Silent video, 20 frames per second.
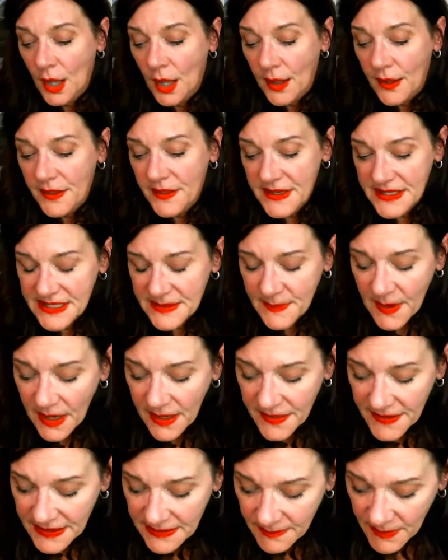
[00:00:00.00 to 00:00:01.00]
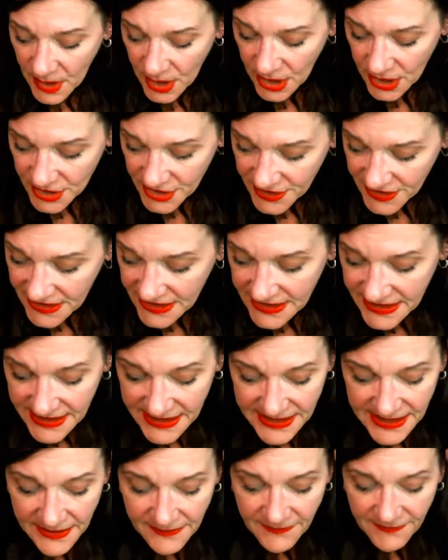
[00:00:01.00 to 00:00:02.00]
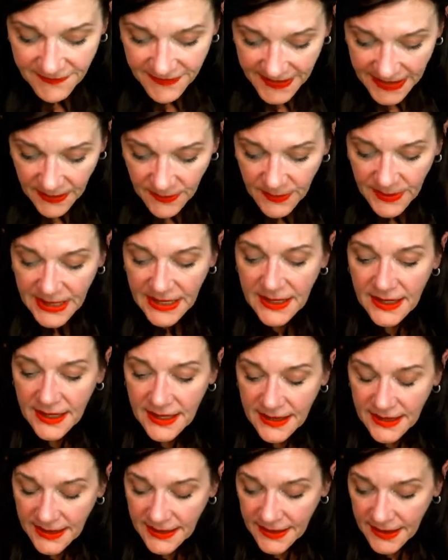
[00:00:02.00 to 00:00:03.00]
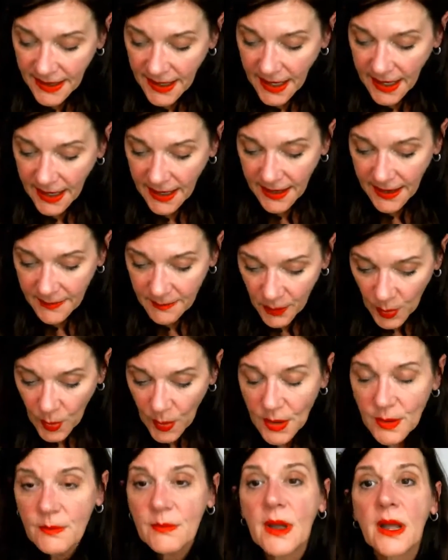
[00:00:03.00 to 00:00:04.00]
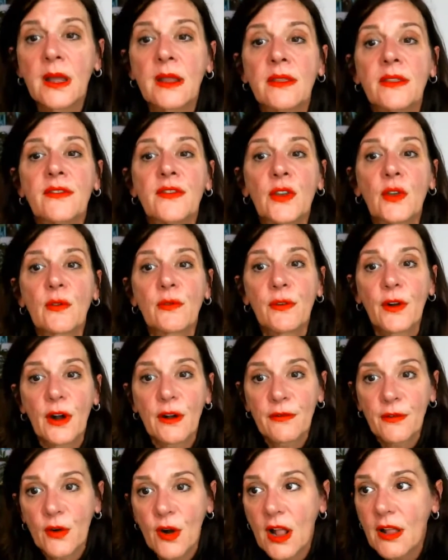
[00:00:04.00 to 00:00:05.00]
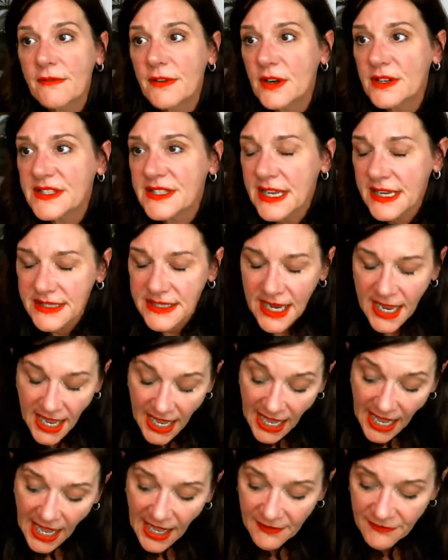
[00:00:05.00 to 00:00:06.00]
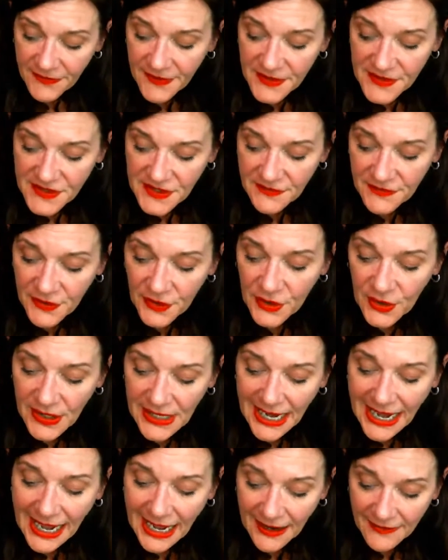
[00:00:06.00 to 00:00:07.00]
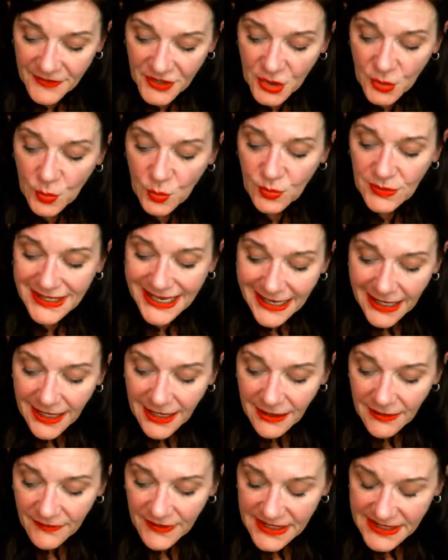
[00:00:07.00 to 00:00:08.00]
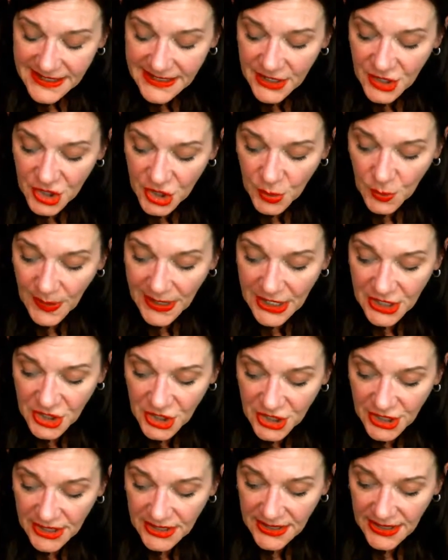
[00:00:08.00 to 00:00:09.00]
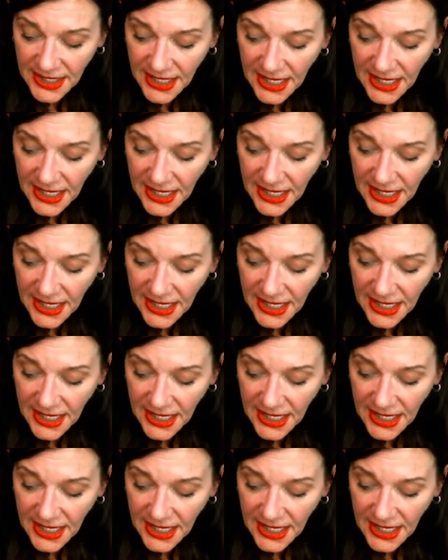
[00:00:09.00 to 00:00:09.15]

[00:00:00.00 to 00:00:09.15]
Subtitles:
this month in March. This is a very important month so far for all of our signs. I feel as if you're going to have to leave a situation